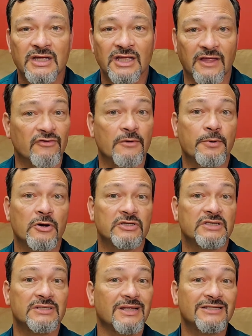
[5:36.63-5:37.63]
If your
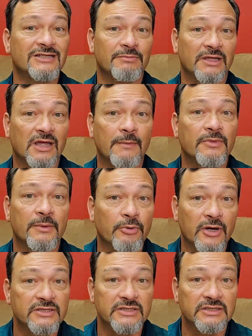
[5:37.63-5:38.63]
person doesn't become the
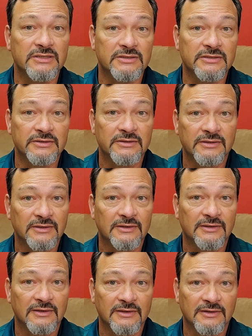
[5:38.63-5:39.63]
president,
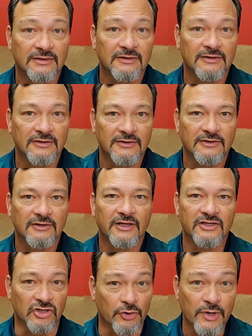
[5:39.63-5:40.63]

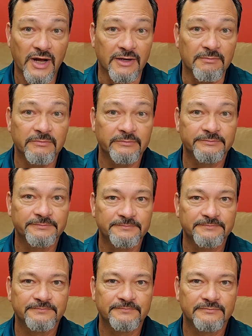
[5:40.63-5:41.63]
it's all right.
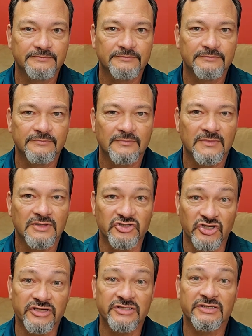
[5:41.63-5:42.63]

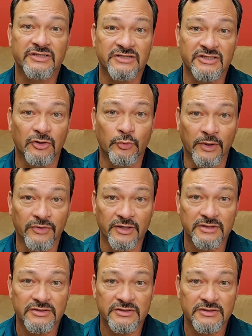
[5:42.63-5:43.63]
Jesus is still with
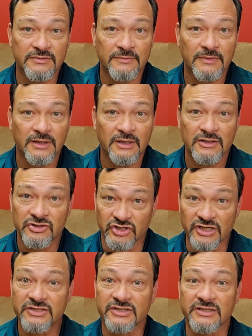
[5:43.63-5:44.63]
us.
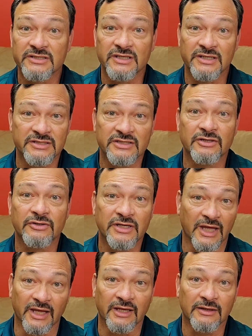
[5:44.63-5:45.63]
Jesus is still
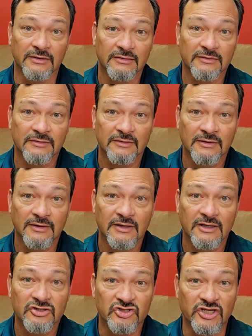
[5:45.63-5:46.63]
King.
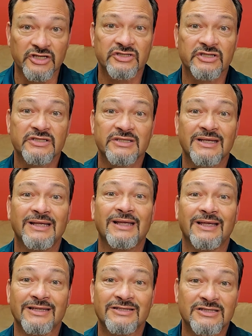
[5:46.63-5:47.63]
Jesus
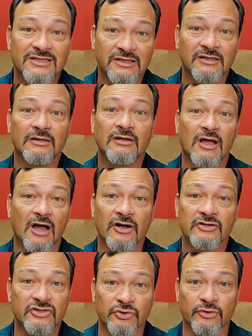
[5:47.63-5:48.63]
is still our
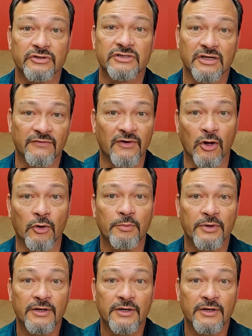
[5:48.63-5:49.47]
source of hope.